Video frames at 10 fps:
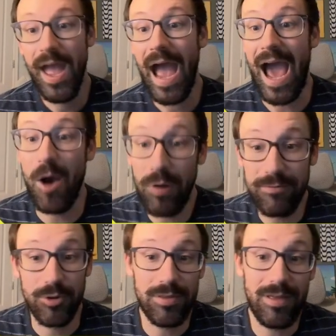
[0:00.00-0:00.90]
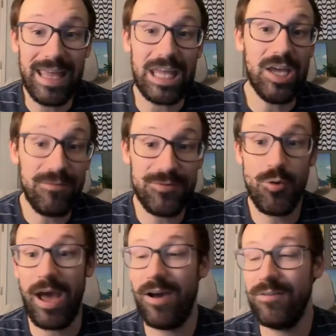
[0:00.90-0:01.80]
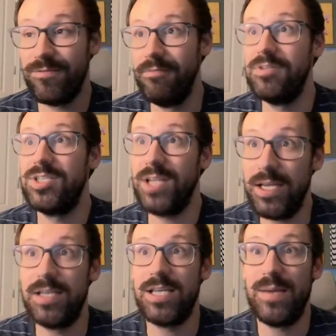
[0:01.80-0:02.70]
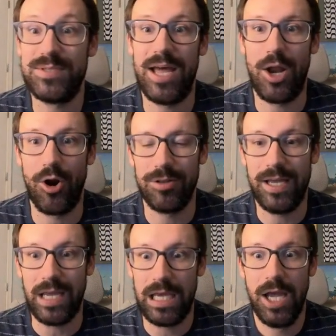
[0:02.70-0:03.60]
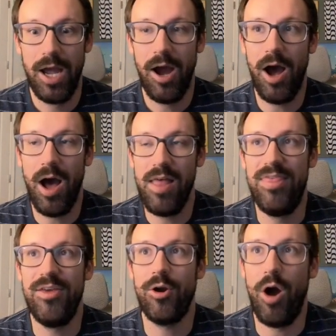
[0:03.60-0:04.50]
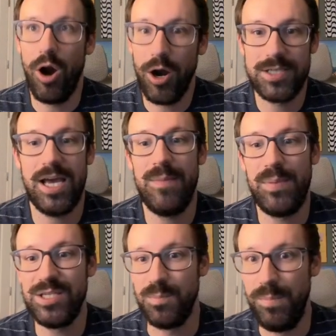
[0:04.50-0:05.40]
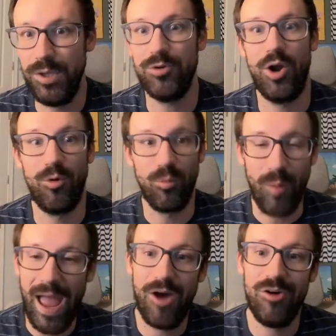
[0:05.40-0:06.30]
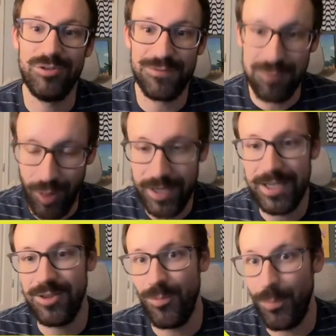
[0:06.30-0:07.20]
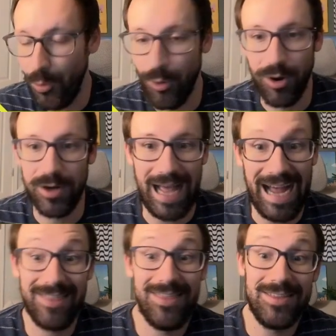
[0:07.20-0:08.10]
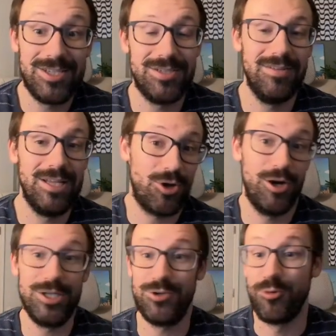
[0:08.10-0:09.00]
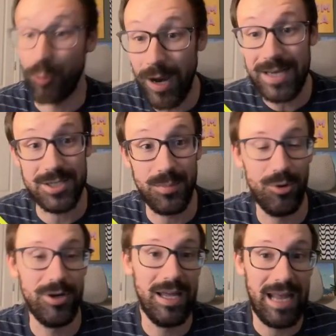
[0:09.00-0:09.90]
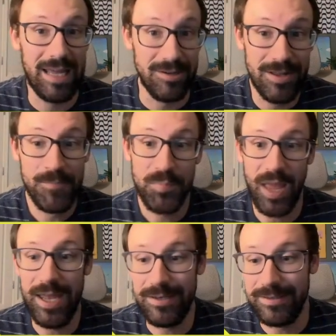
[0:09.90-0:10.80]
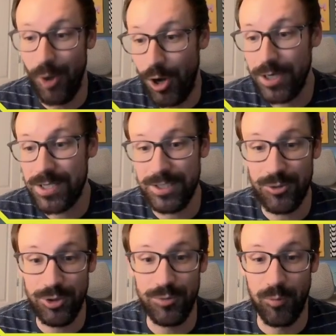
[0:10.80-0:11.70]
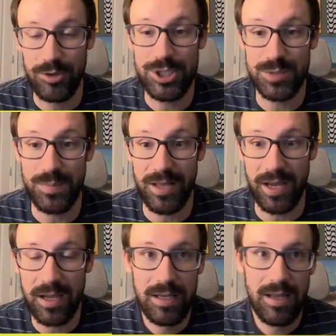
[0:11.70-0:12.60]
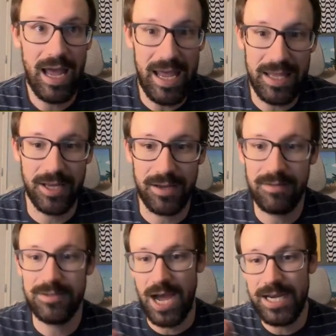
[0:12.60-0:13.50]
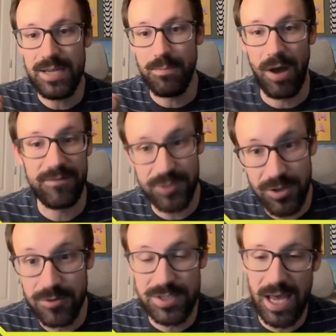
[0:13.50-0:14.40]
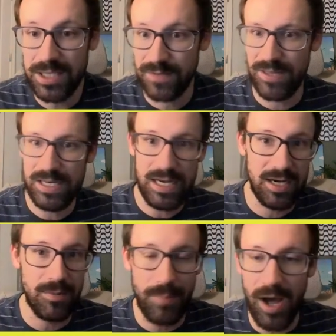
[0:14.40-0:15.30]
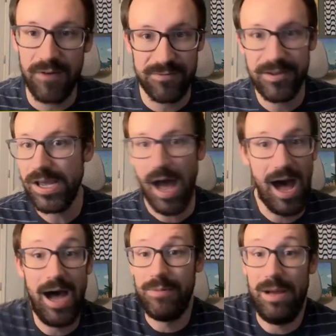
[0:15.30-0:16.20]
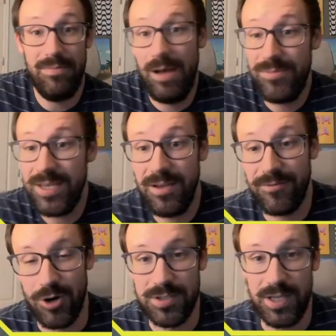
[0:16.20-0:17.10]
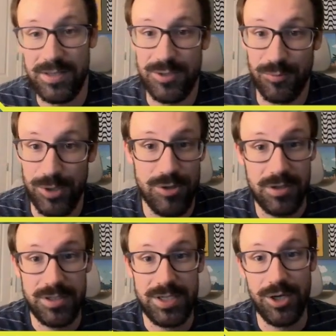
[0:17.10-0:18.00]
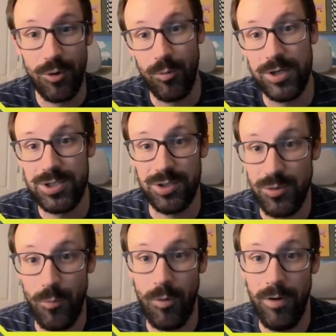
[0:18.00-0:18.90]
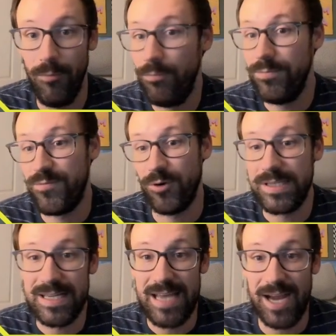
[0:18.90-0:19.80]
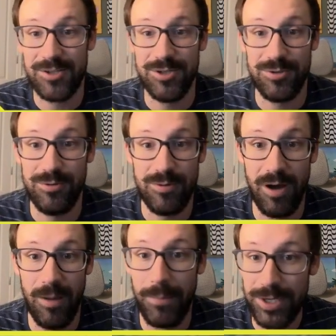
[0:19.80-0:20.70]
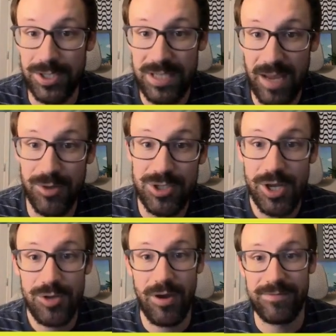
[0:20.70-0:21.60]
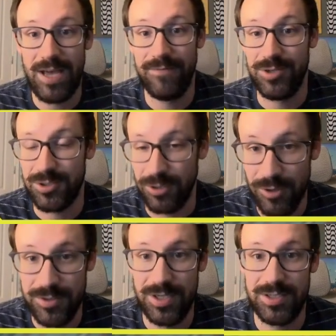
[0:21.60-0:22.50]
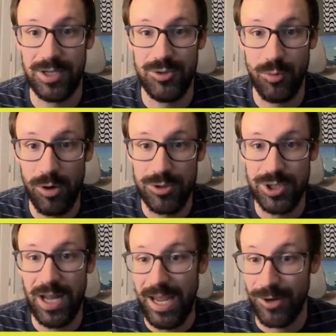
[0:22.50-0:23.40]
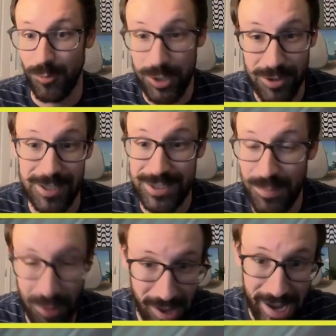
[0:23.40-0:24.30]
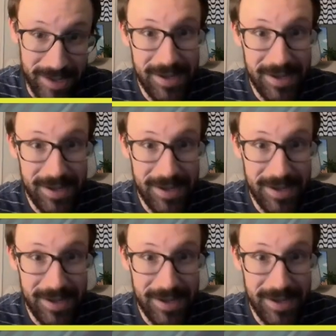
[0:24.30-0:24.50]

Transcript: However, if you have Psychic types that are like, their archetype is built around flooding the board, I think this card is great to put in, and honestly could really just be like a tiny buff to those decks if they needed a buff. I'm thinking of cards like this Reuniclus here, which you want for its attack to do a bunch of damage, you have to have a Solosis, a Duosion, and a Reuniclus in play.